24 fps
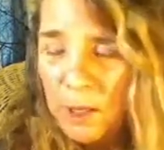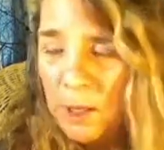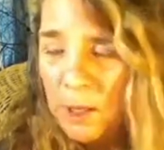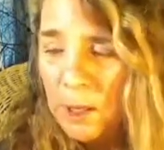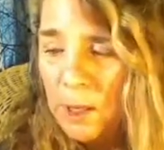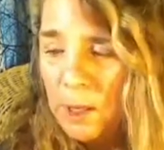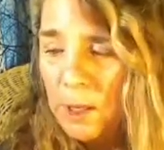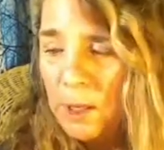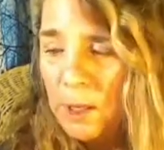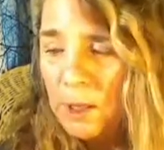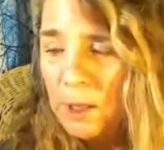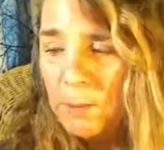
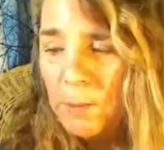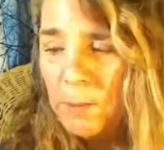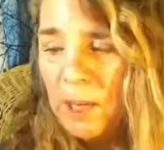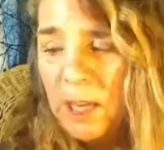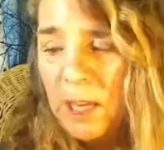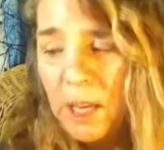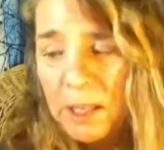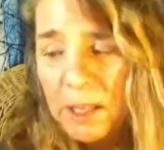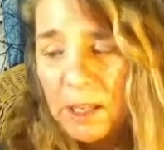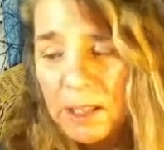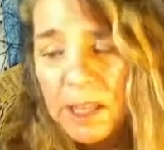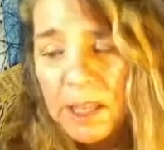because
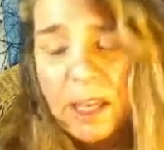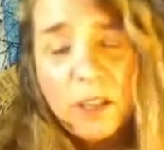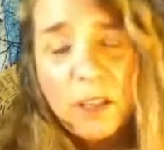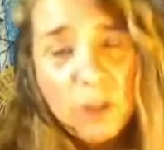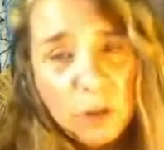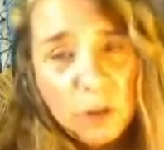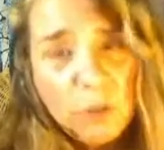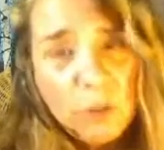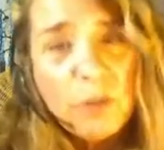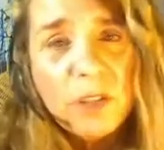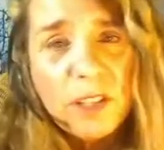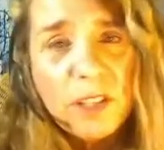they do
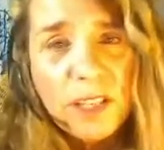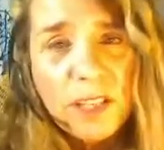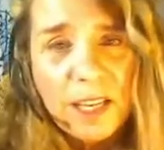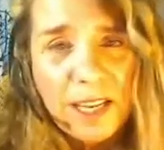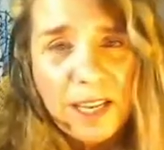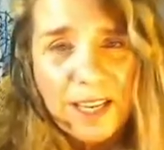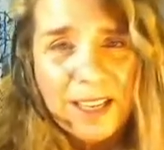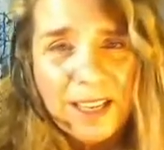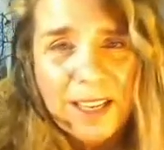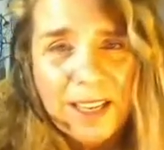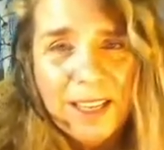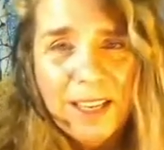see
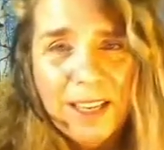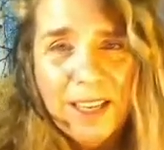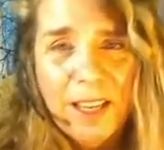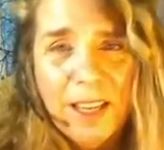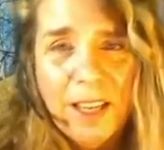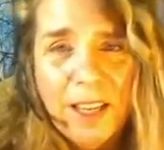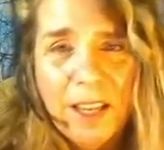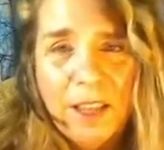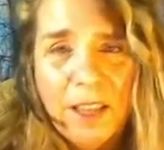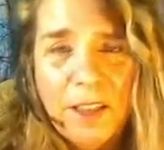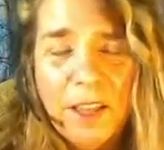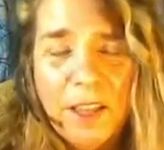
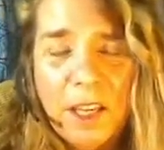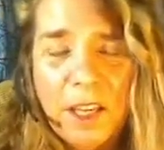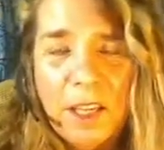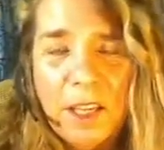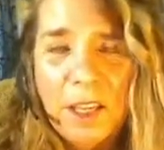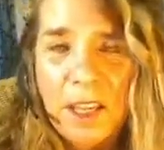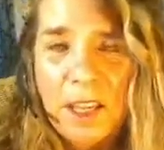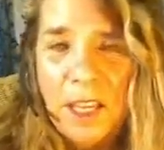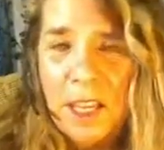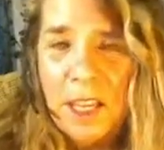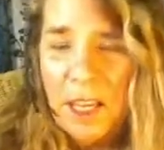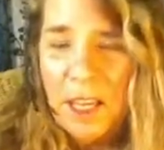that
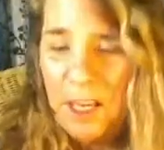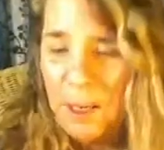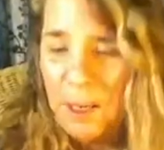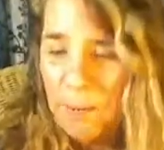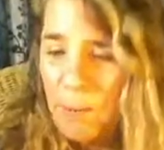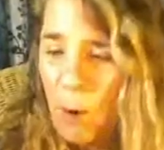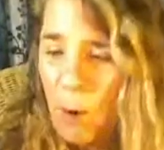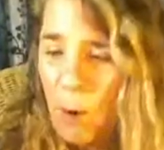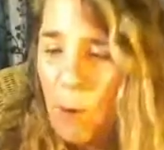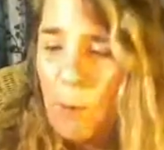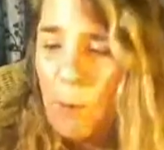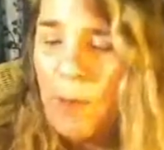the
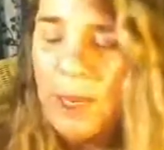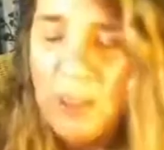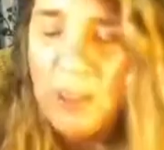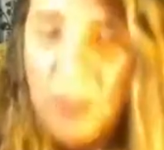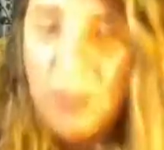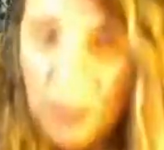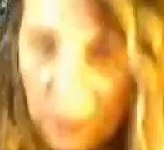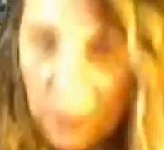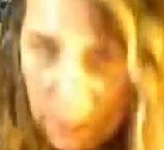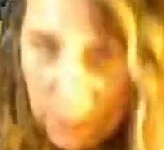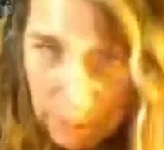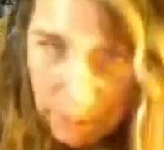
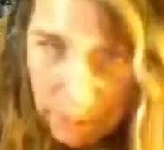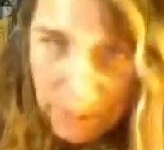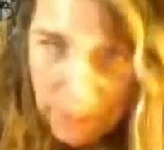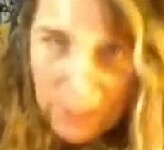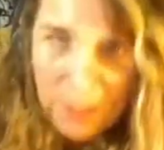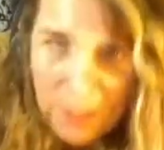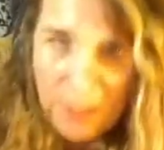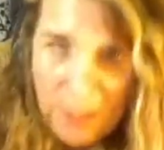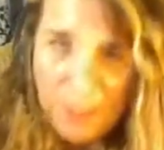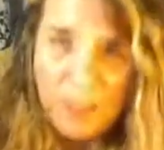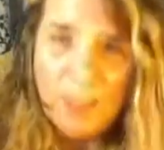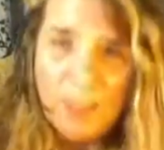momentum and
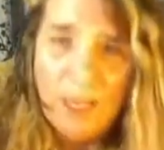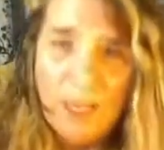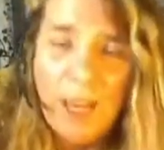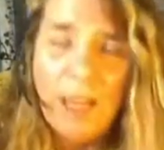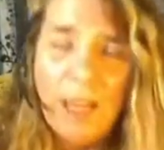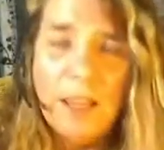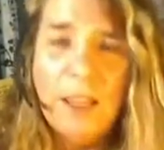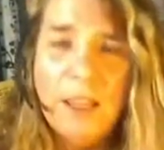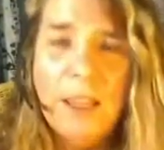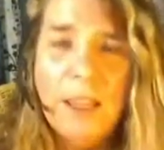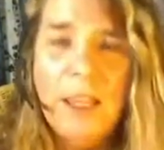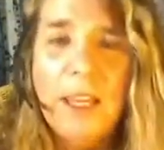
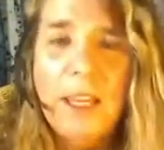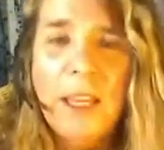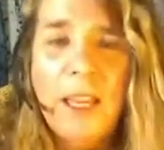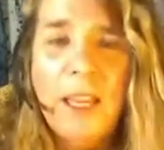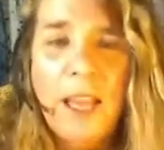the